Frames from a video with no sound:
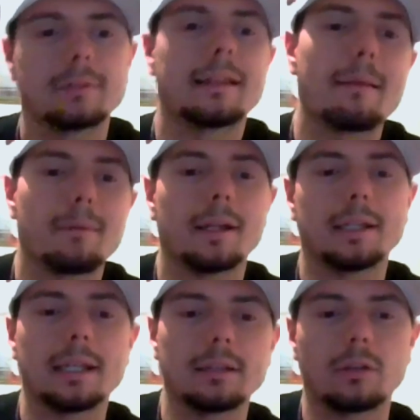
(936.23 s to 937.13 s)
That
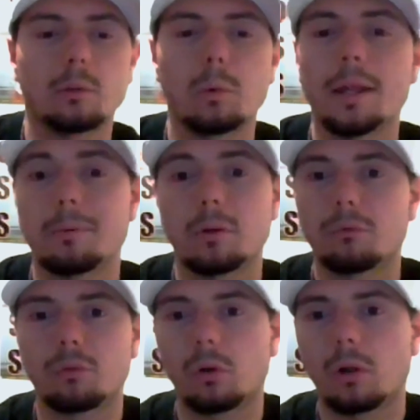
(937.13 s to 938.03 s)
might get into the way, but
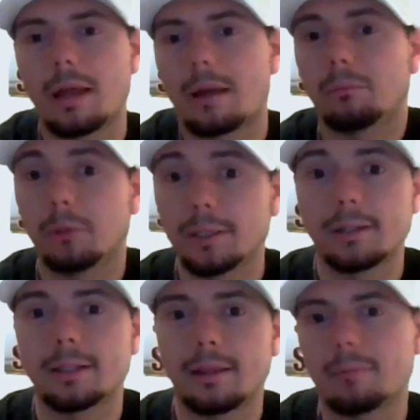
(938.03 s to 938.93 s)
overall, I would really
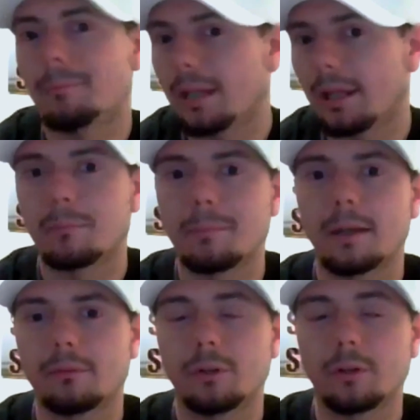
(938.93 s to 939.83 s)
like to see Mikaela
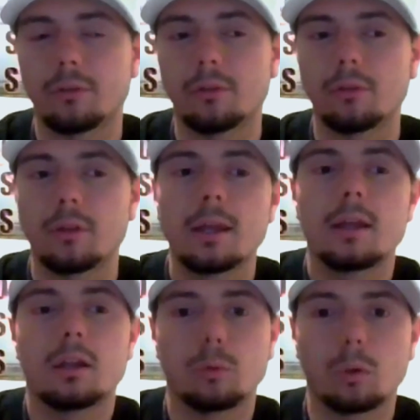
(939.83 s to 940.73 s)
Mayer versus
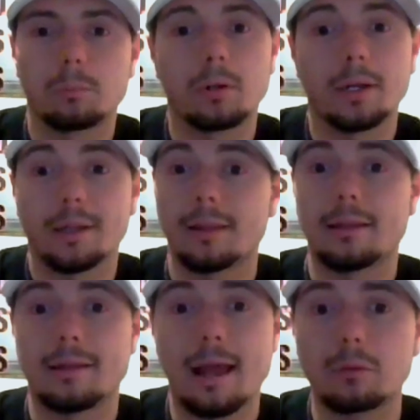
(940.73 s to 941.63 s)
Lauren Price.
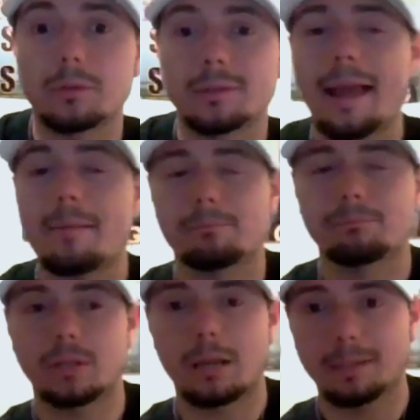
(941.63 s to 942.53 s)
And not only that,
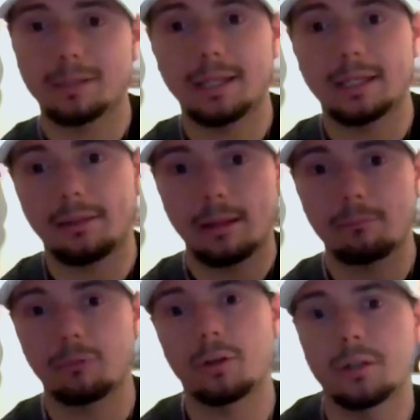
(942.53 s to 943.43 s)
I'm gonna take it a
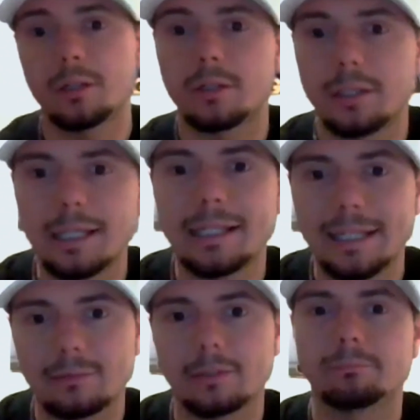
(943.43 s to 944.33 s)
step further in
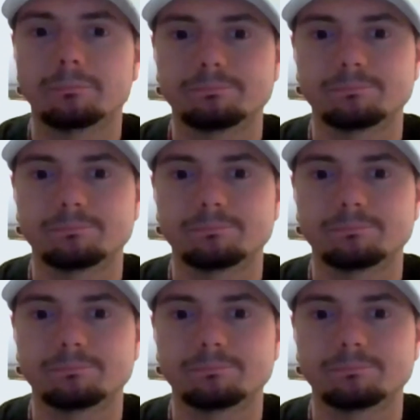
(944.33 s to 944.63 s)
England.